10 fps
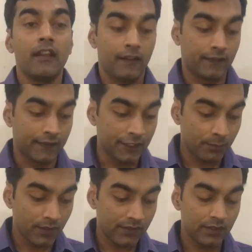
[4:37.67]
this
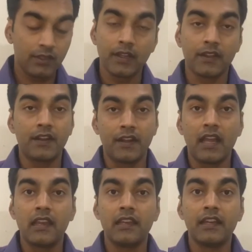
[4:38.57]
person in the data
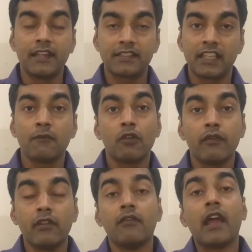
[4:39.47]
analytics team would
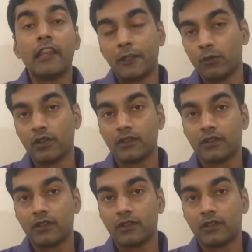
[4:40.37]
feel valued,